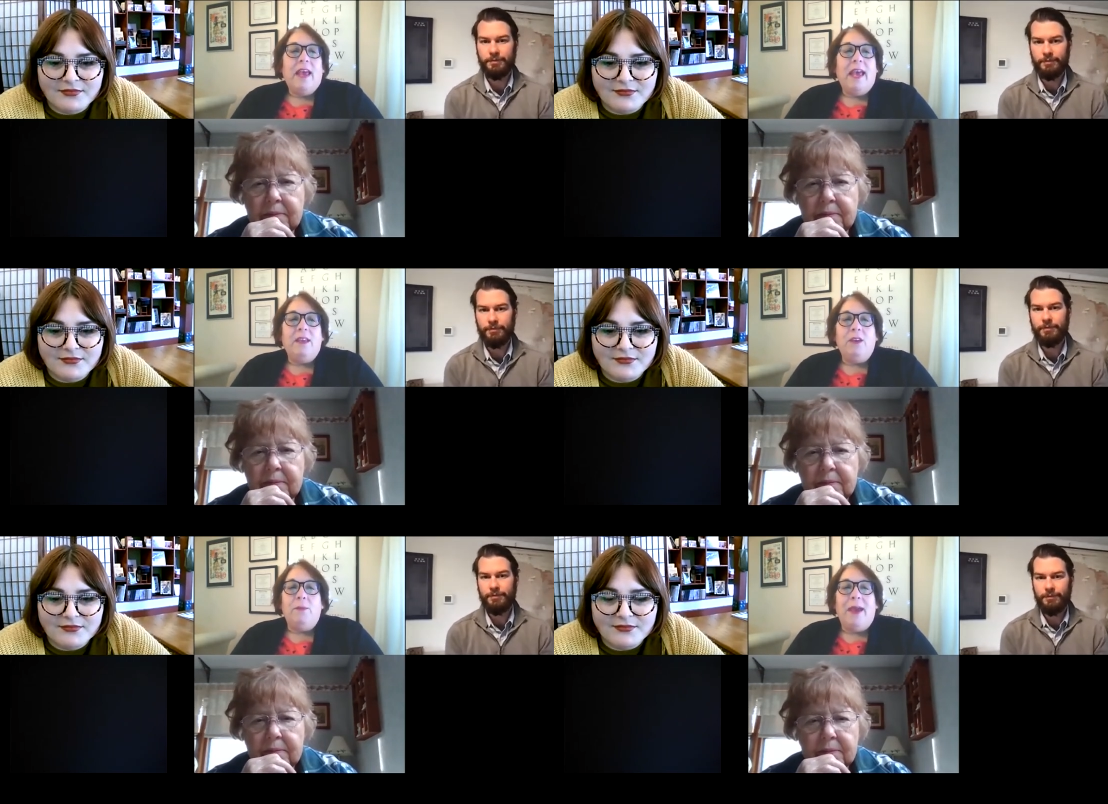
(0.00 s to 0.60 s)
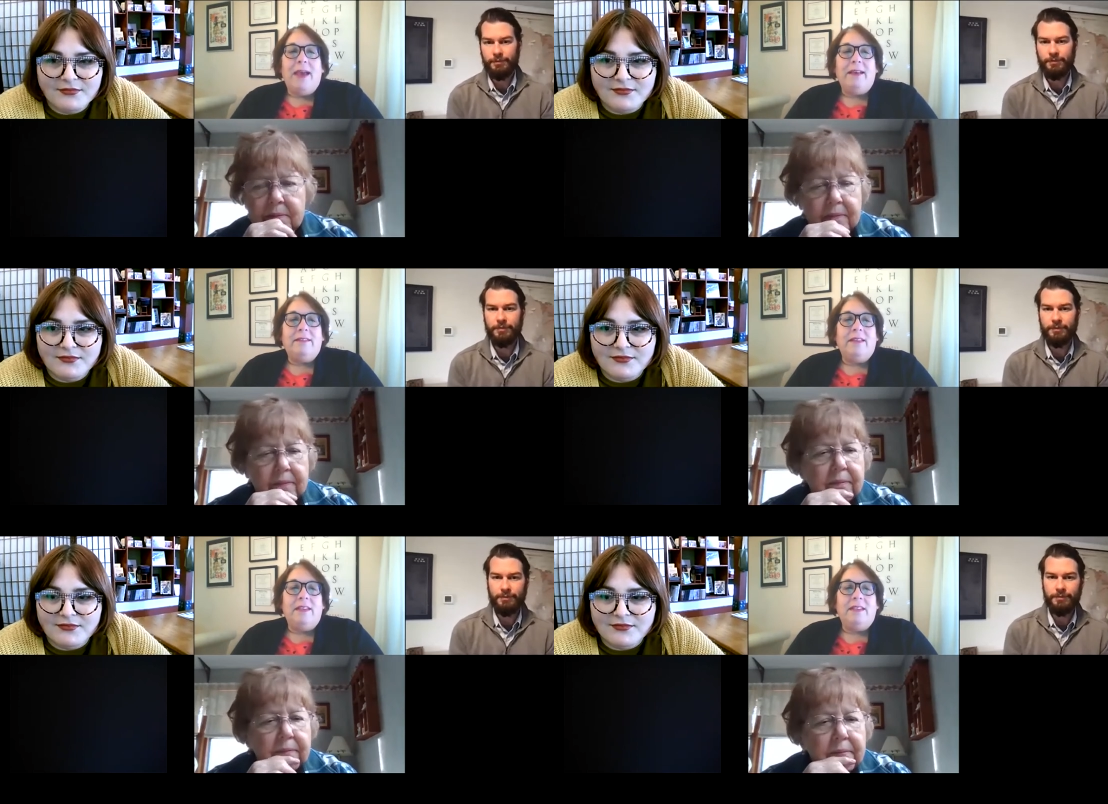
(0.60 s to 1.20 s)
Speaker 1: At
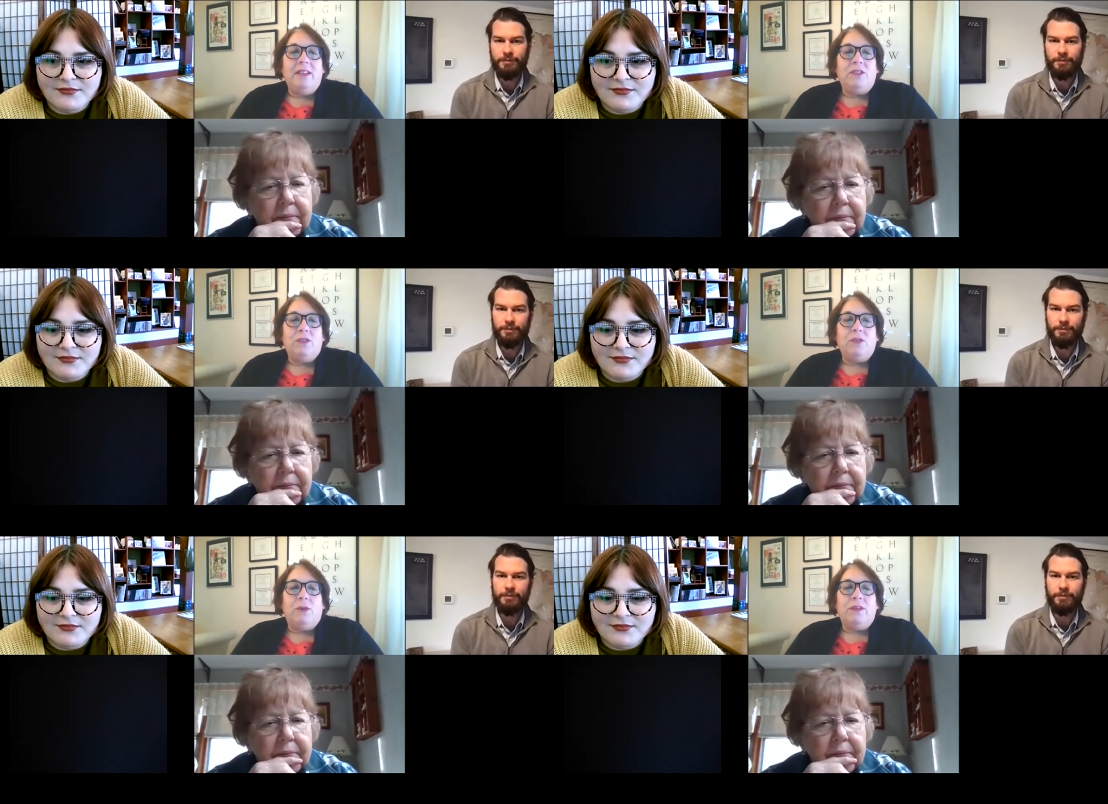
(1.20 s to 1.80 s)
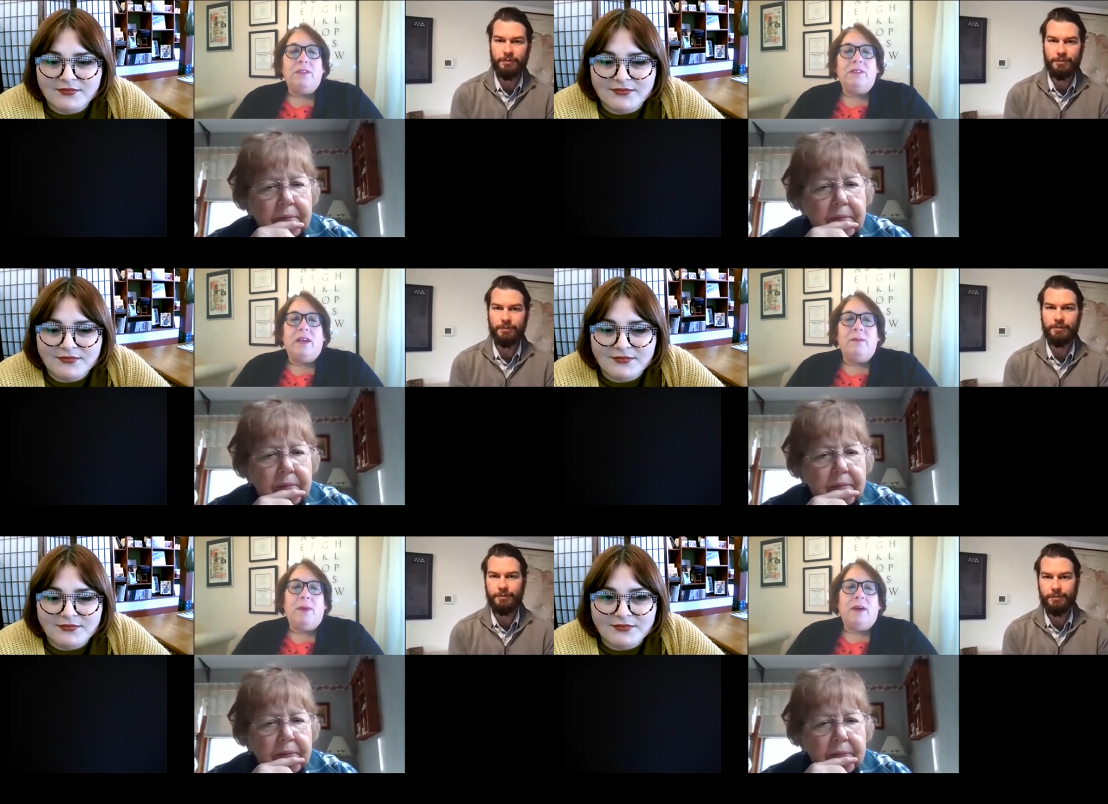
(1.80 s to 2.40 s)
UMass, he teaches courses
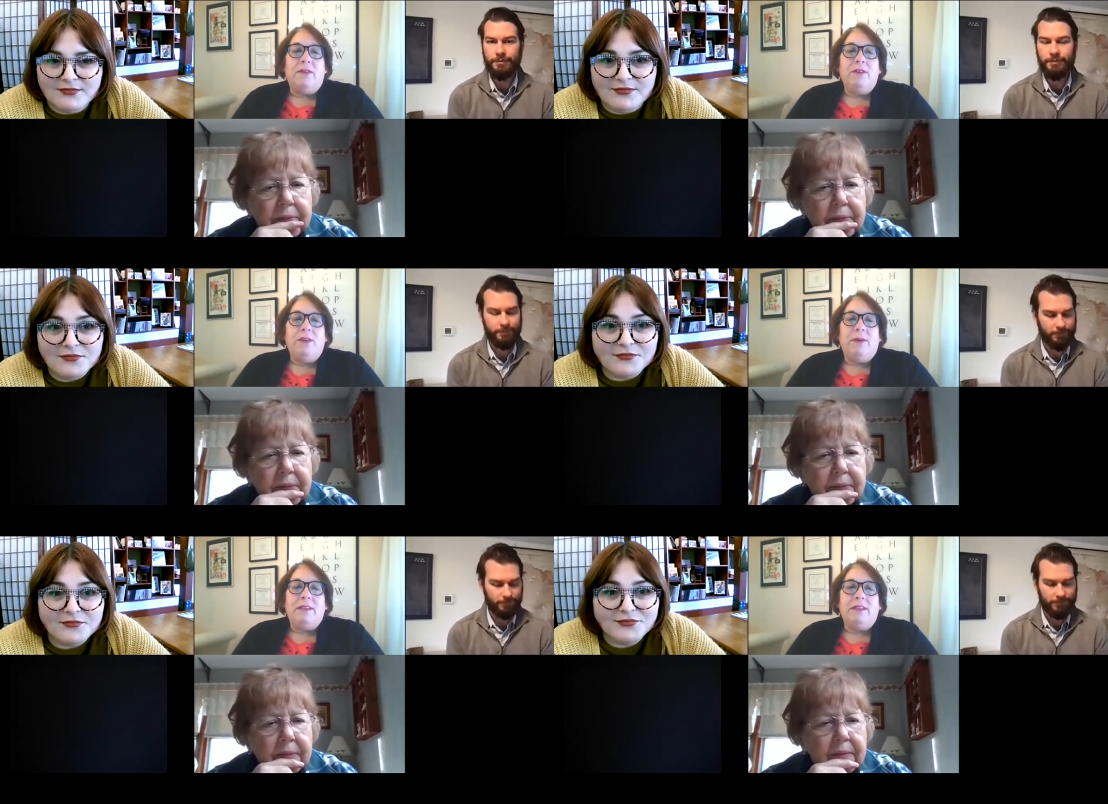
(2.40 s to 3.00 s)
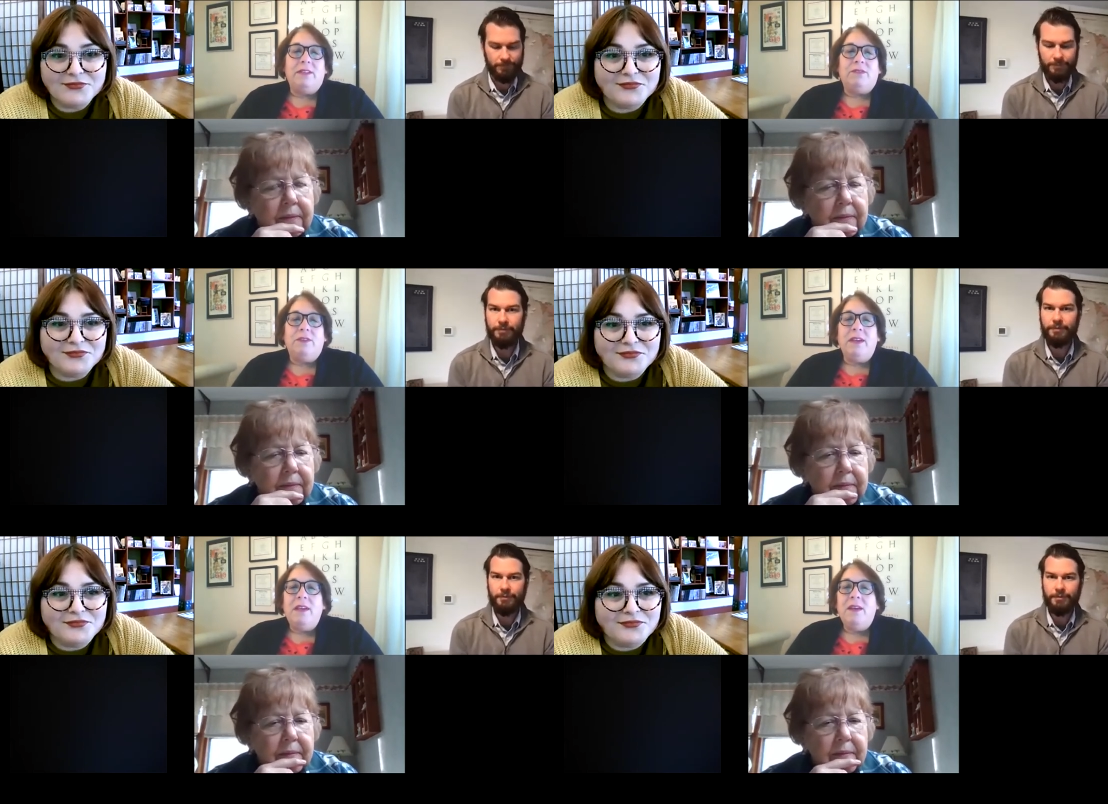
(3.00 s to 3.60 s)
on modern U.S.
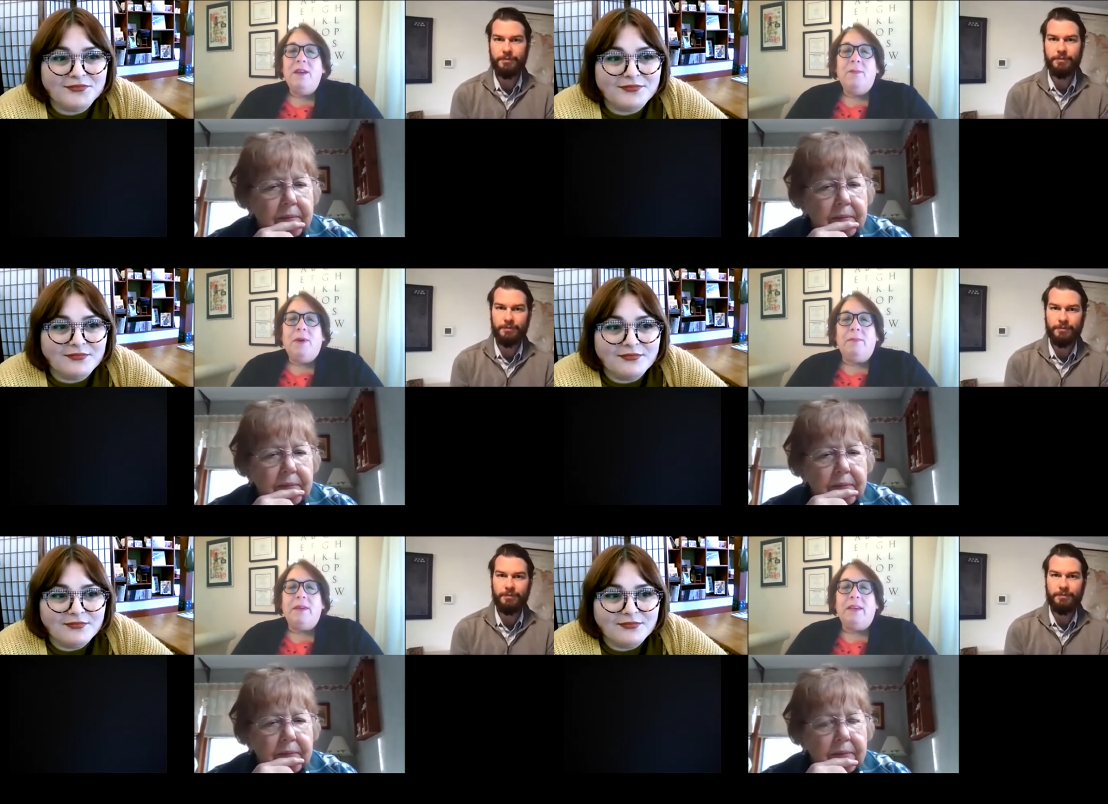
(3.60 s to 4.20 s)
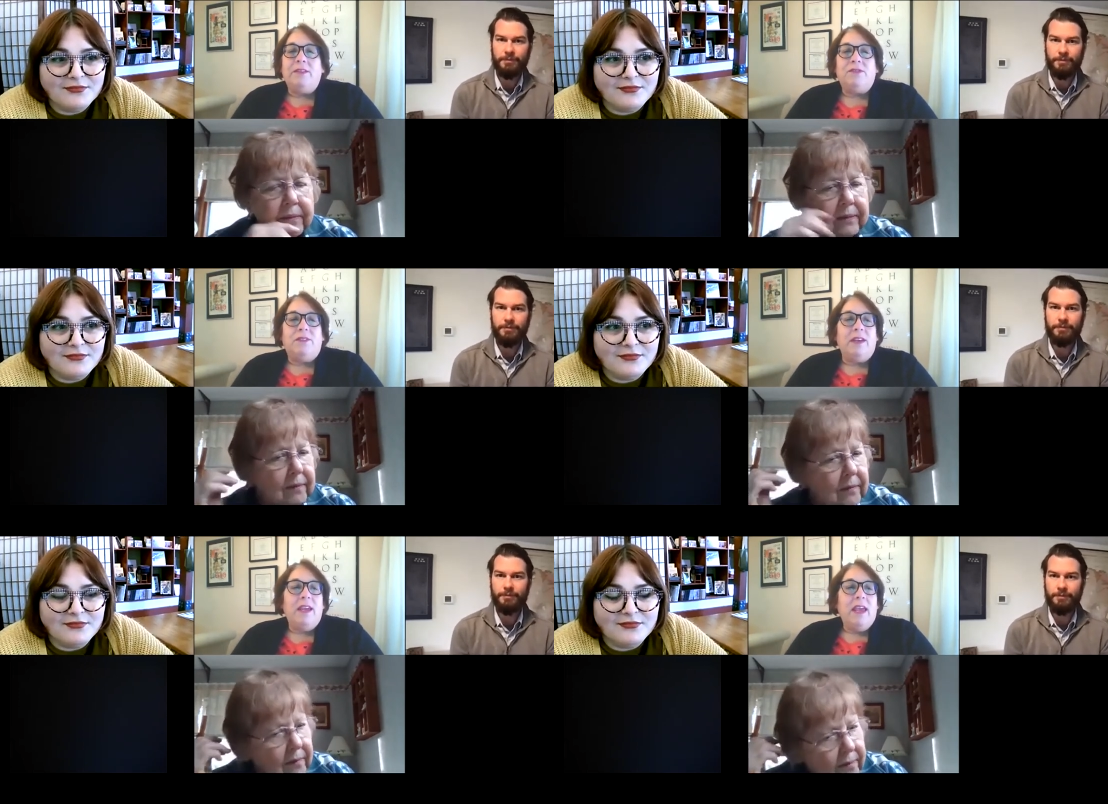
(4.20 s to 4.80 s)
history public
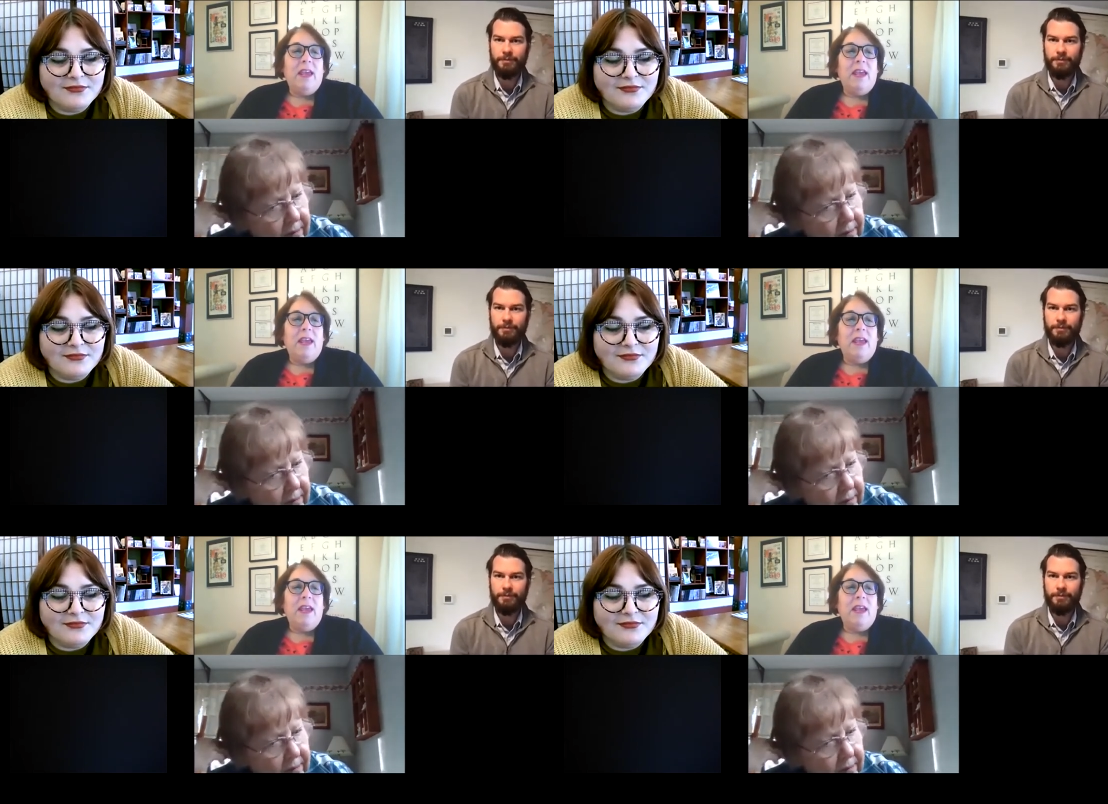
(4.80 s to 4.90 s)
history,